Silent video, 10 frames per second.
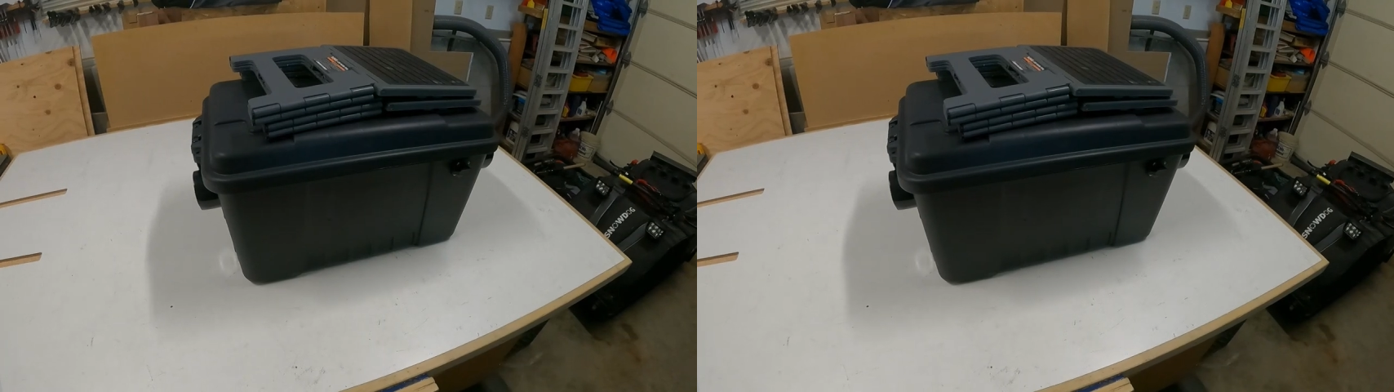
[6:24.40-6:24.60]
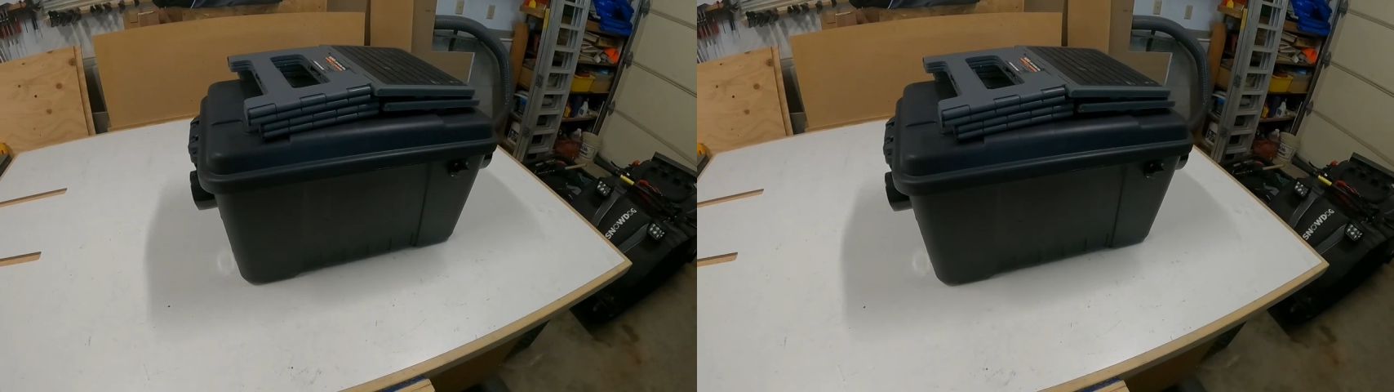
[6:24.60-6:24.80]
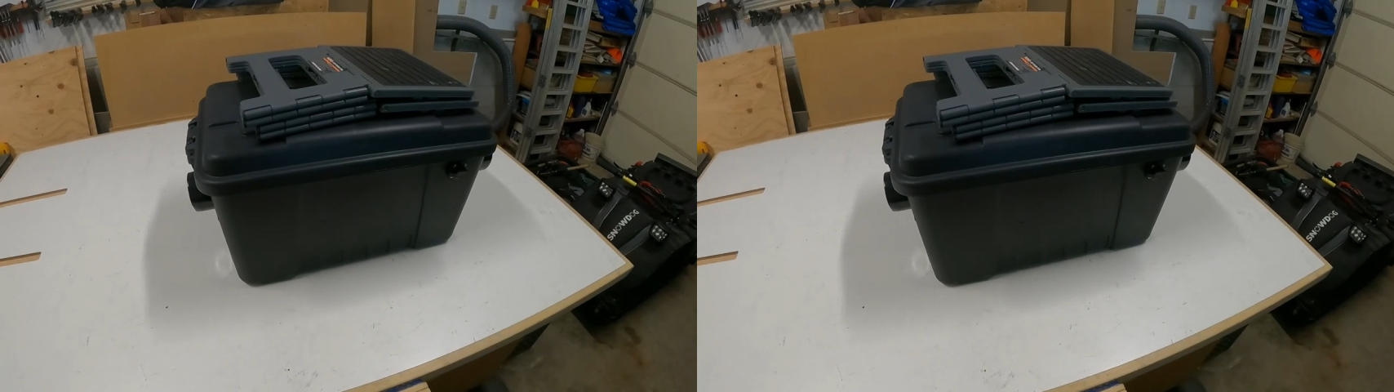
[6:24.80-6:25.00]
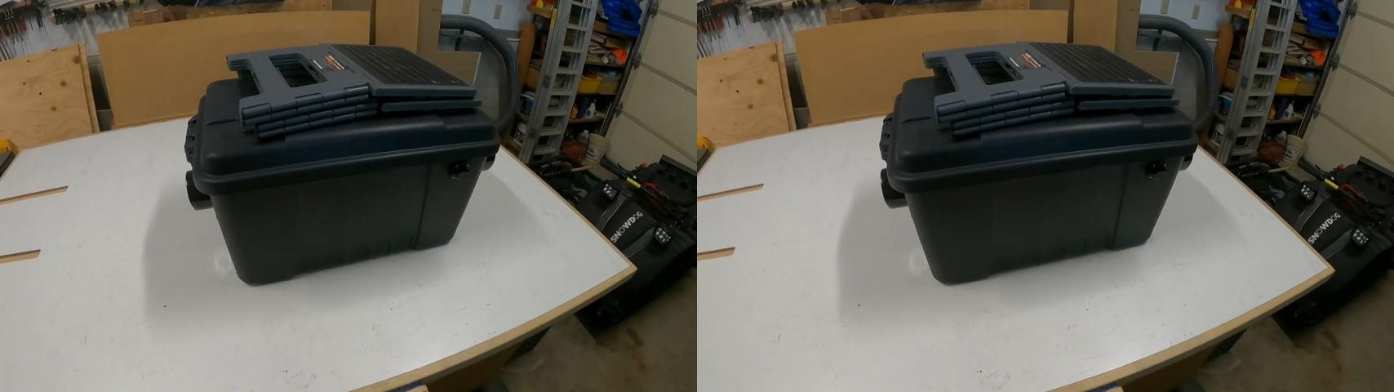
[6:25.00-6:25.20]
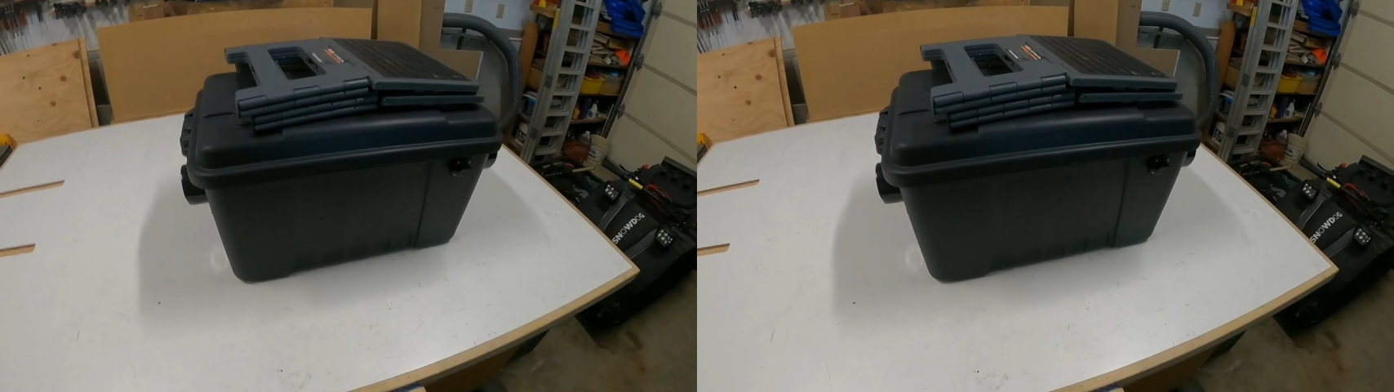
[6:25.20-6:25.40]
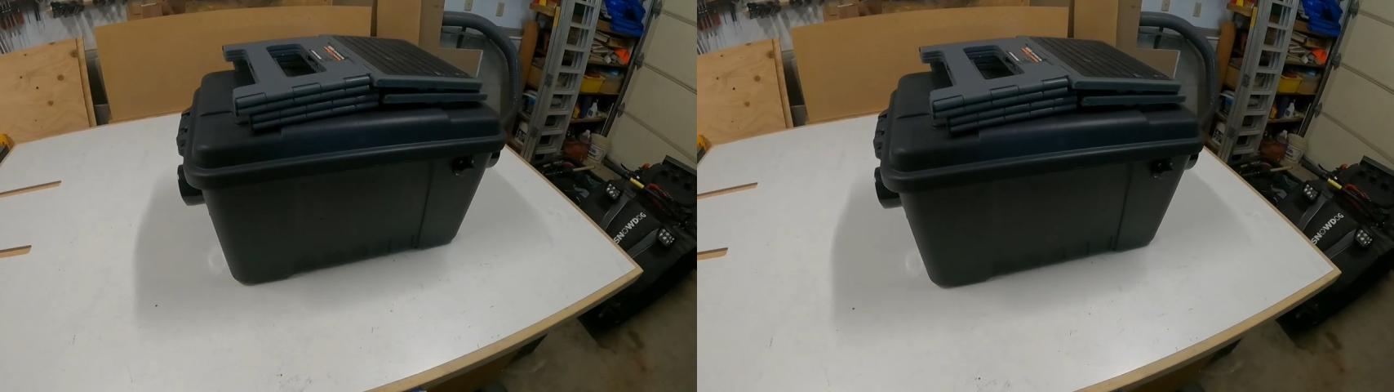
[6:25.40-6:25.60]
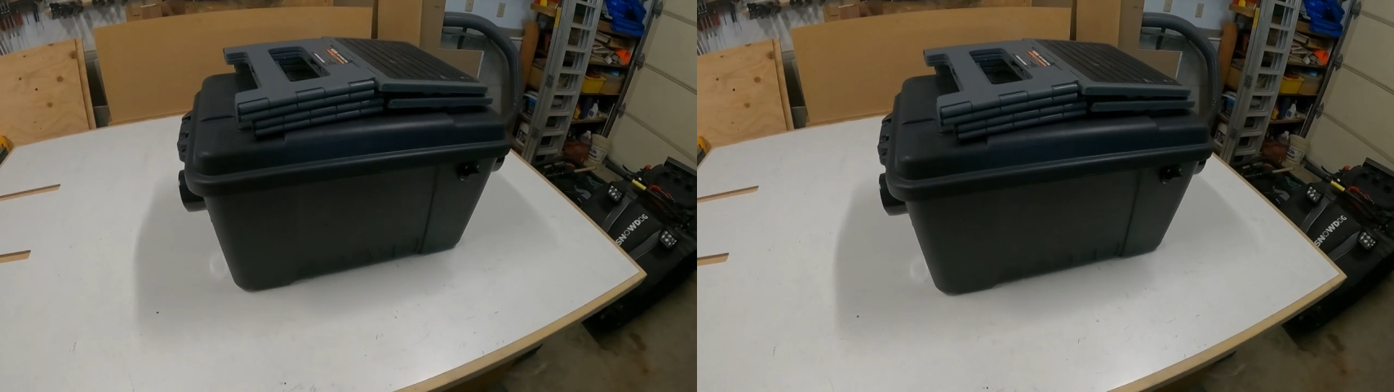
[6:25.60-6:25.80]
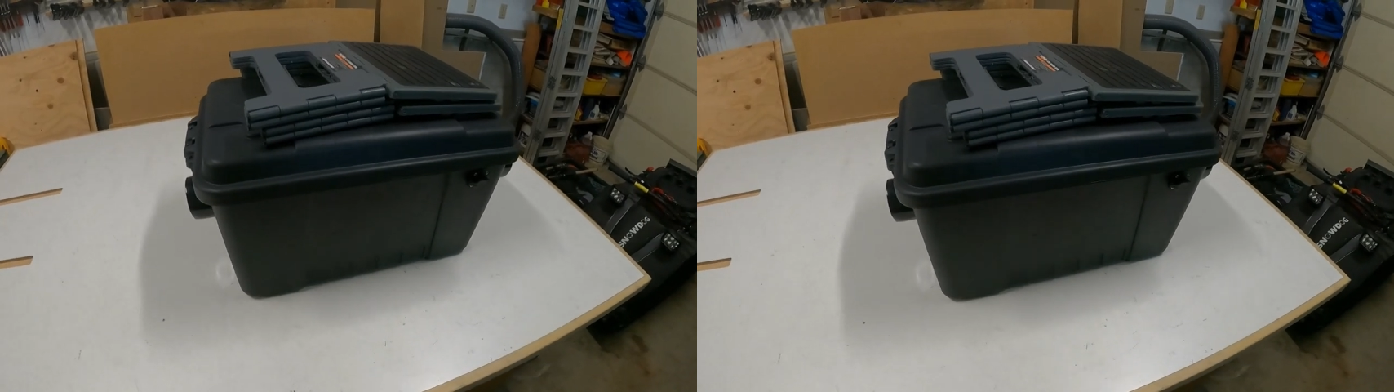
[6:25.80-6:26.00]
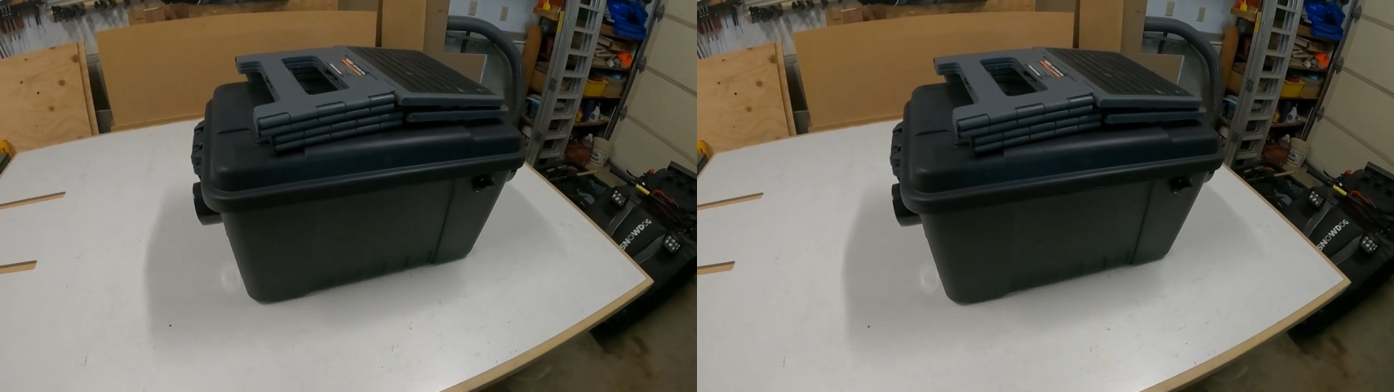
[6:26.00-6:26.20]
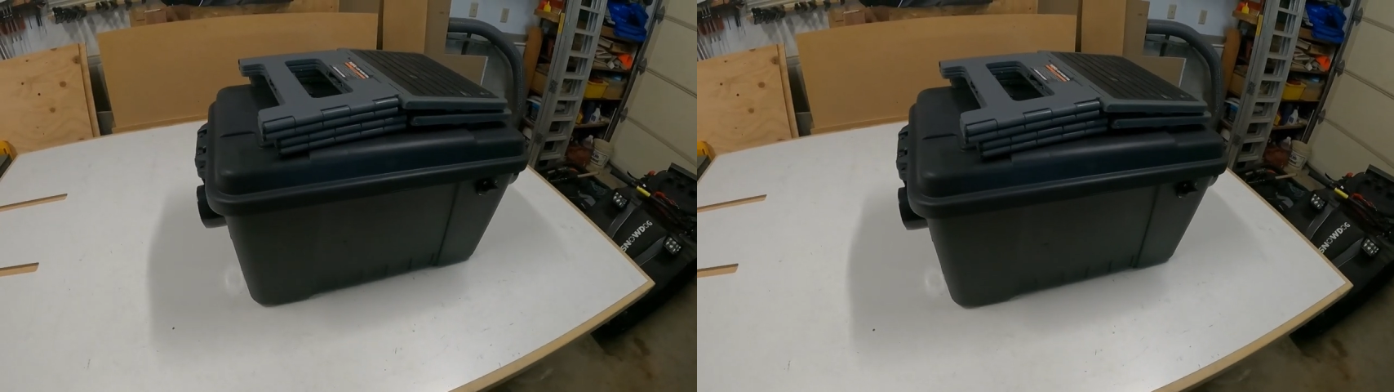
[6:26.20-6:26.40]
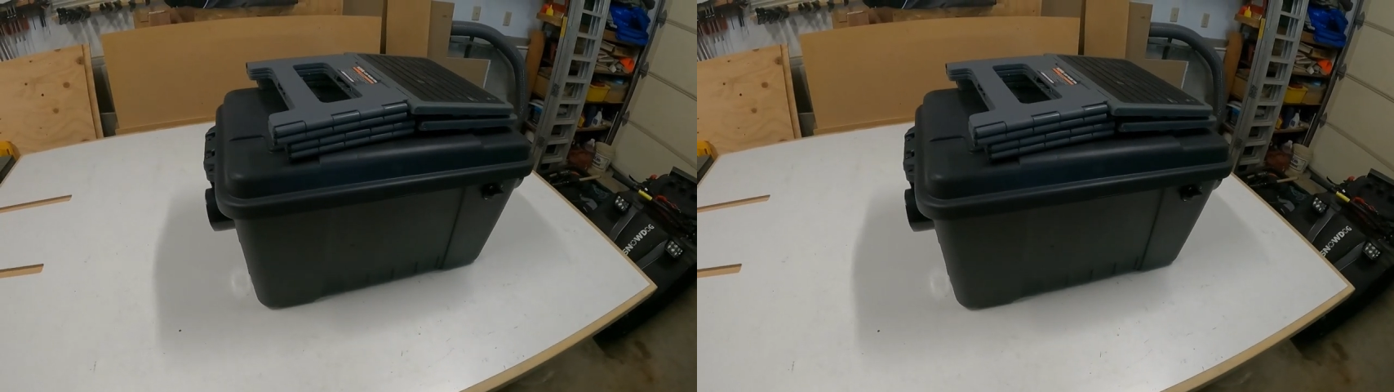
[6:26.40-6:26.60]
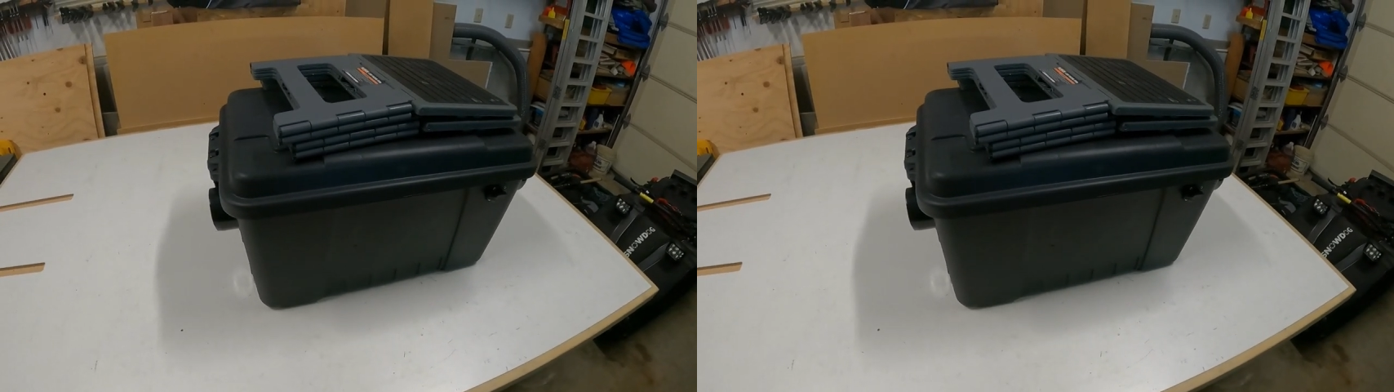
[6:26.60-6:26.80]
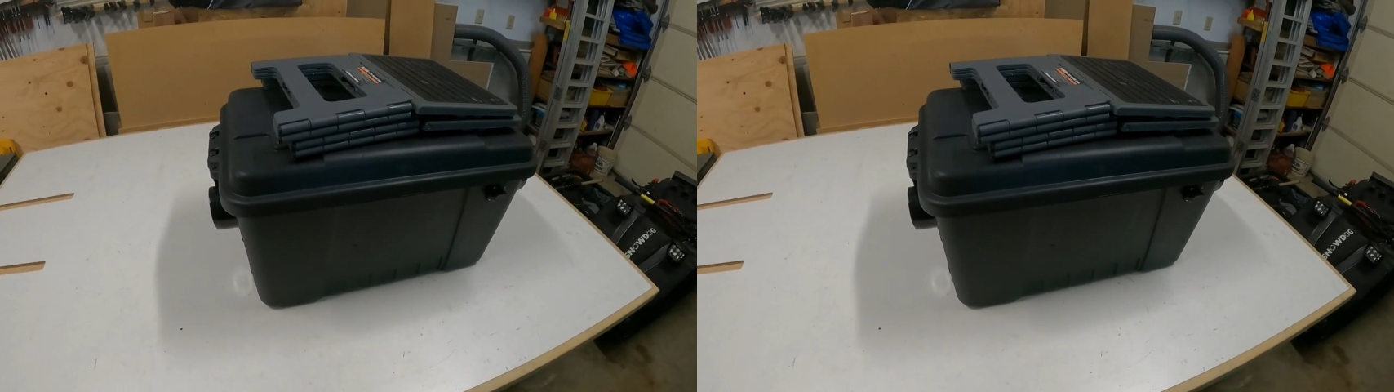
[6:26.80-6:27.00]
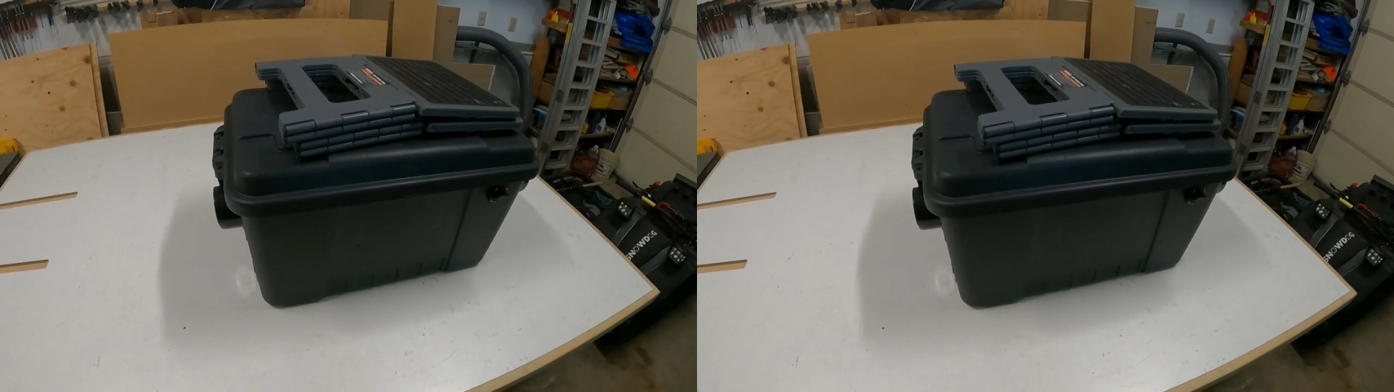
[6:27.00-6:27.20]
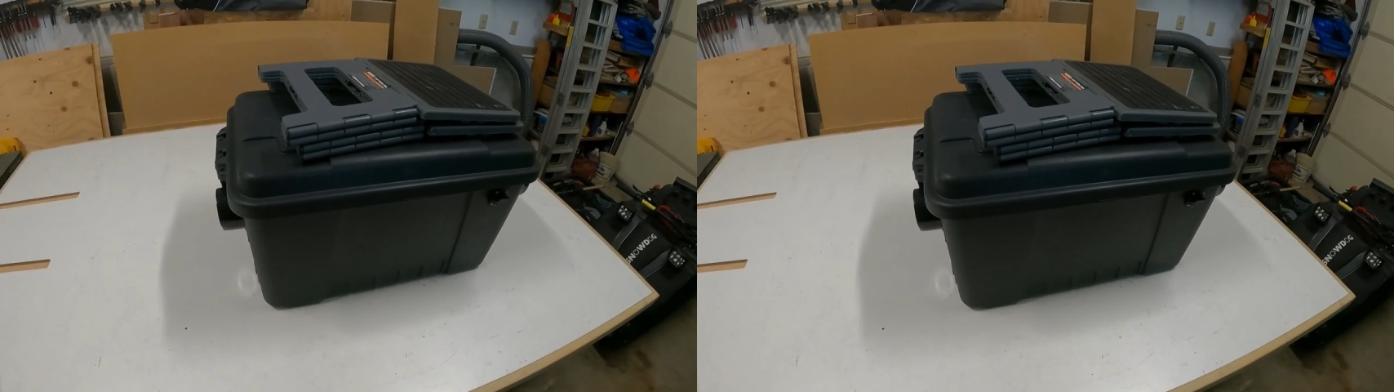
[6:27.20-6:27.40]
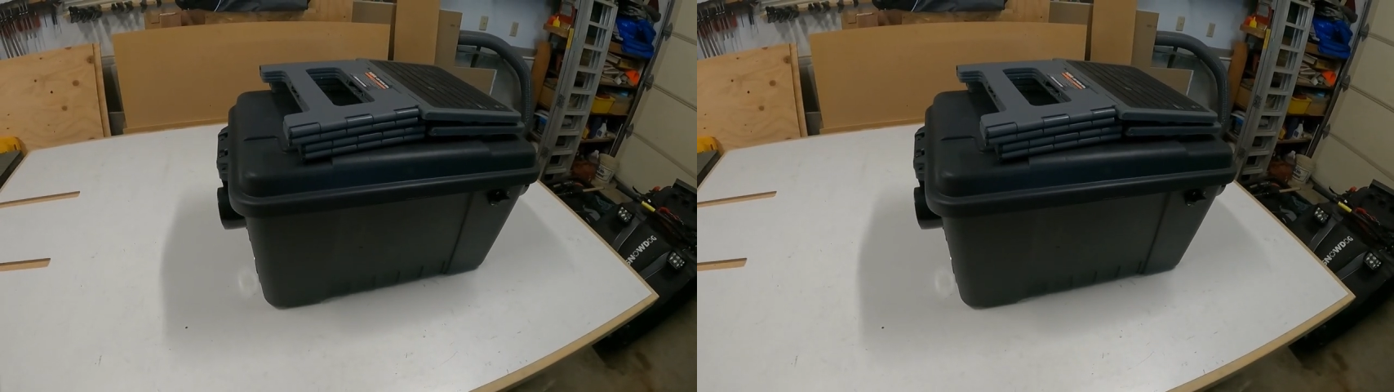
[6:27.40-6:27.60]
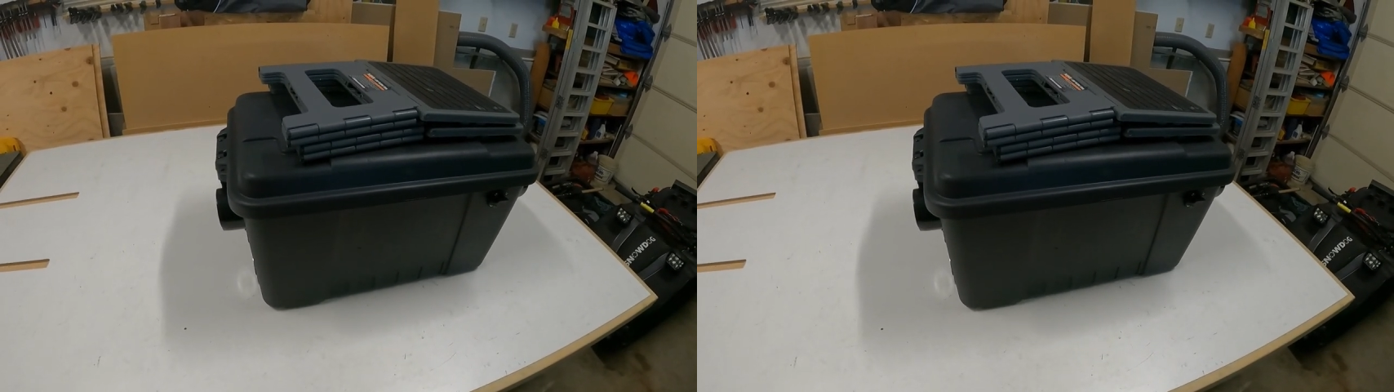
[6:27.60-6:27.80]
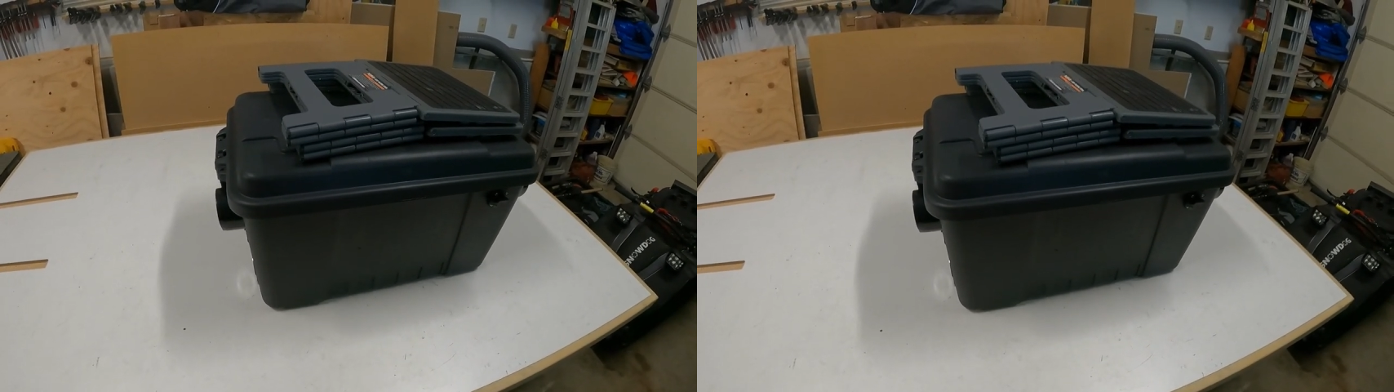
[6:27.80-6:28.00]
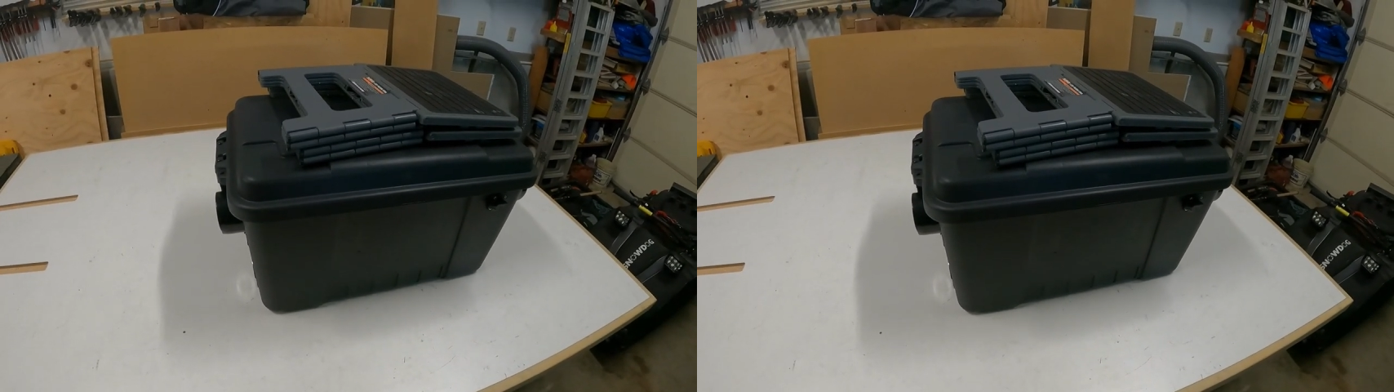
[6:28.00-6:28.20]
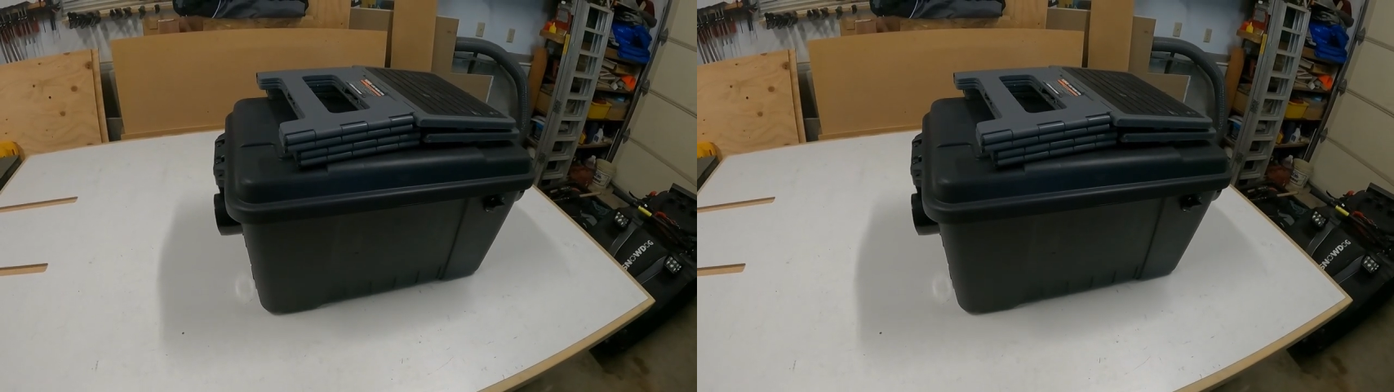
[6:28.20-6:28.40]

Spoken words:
(no speaker visible)